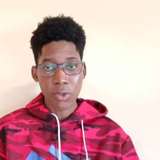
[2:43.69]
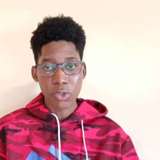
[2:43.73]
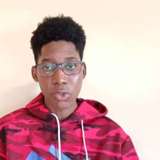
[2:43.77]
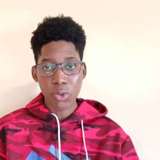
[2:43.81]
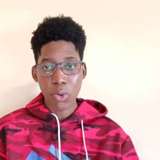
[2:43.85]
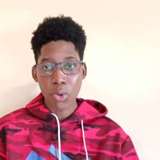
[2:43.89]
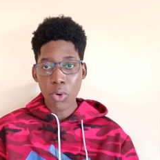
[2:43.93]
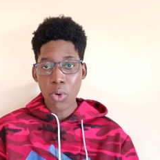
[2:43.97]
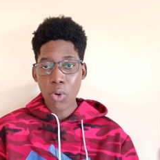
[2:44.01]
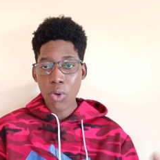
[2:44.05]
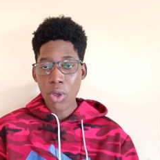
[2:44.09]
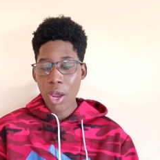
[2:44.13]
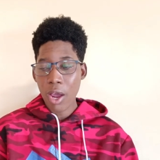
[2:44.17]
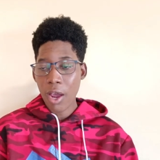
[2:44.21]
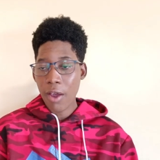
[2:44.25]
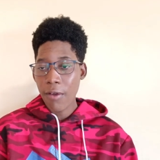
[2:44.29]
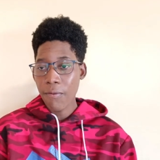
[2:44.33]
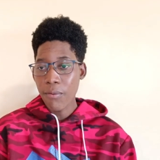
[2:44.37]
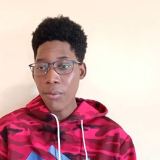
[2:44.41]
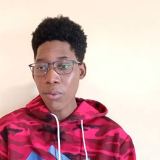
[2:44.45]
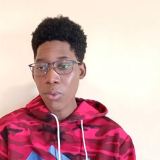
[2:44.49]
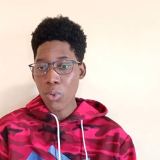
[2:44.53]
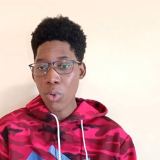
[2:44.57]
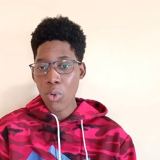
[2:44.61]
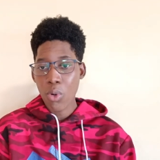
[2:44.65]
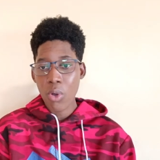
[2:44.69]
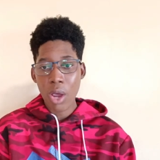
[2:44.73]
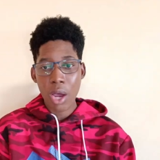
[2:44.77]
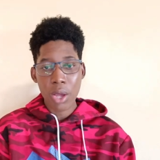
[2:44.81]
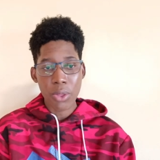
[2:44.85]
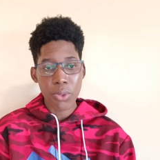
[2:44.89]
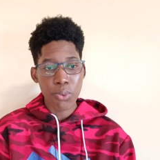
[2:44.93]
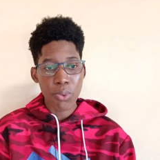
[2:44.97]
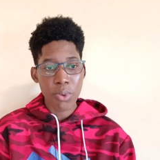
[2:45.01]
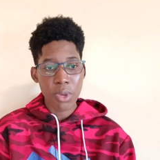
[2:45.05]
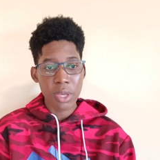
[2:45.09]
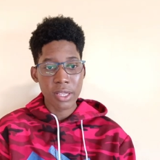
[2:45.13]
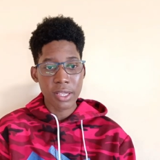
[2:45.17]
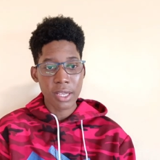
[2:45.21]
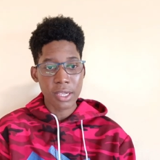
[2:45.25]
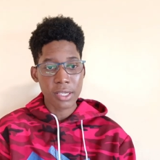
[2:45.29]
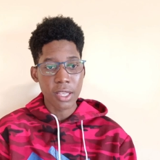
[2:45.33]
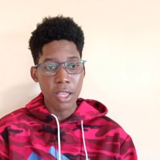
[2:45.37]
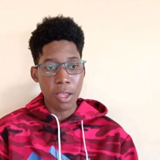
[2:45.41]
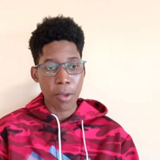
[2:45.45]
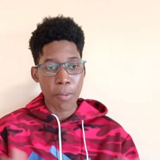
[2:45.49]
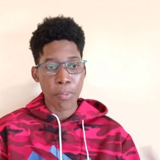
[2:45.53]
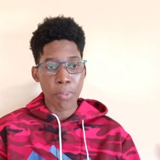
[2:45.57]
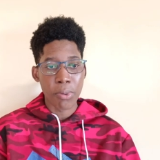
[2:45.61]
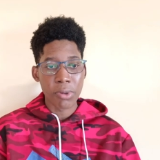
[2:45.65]
So all you have all you are doing is
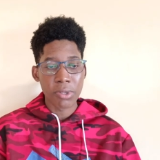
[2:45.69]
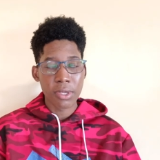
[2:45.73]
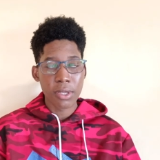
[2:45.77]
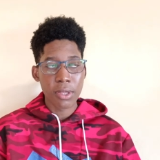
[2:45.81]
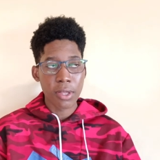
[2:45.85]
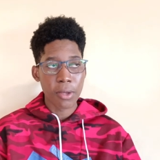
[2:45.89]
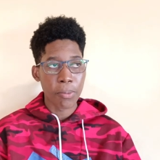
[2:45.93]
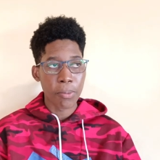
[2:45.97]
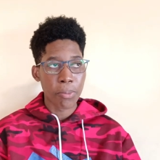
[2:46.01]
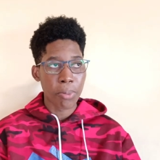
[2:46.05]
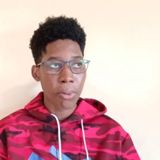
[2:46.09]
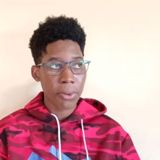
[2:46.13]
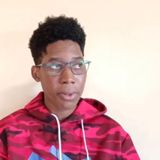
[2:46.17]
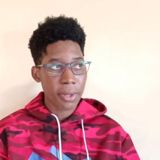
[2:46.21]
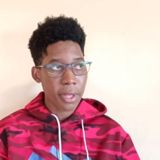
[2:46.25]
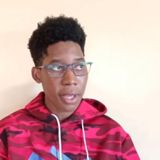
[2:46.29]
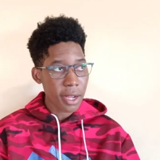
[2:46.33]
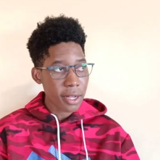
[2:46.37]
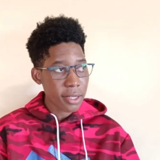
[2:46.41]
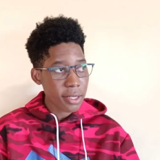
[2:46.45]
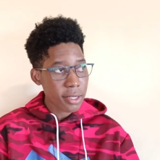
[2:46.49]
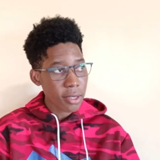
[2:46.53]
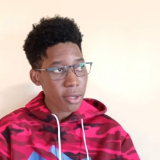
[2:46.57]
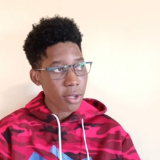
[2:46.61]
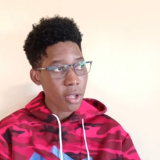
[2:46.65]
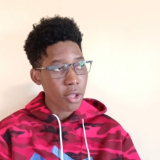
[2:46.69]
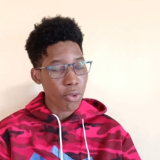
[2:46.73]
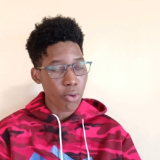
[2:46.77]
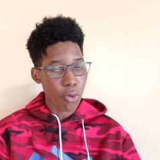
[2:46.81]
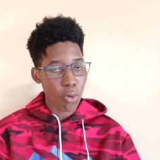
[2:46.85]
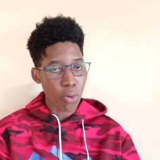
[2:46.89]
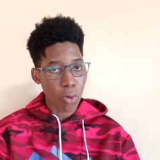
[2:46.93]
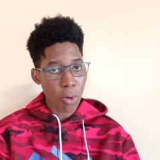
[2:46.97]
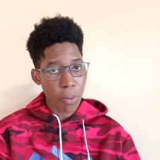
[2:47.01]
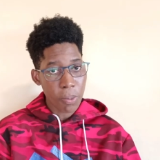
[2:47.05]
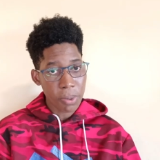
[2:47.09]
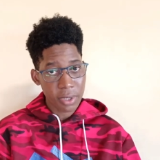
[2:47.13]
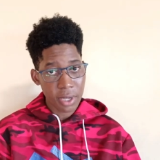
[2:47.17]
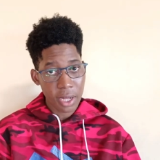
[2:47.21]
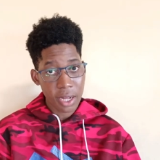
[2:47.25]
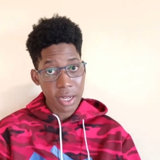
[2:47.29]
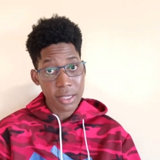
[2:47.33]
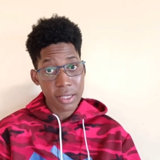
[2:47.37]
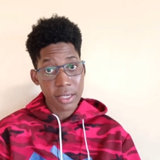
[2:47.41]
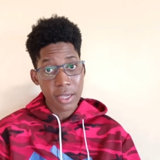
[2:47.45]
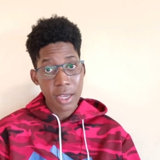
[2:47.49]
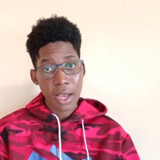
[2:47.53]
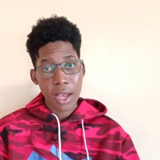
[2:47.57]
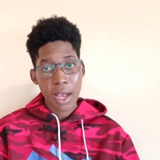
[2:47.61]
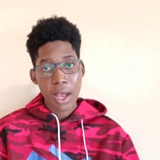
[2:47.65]
just importing the products to your
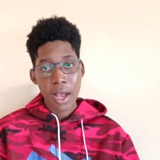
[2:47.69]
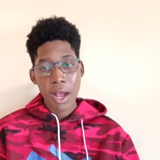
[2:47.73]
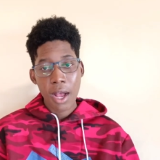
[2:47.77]
website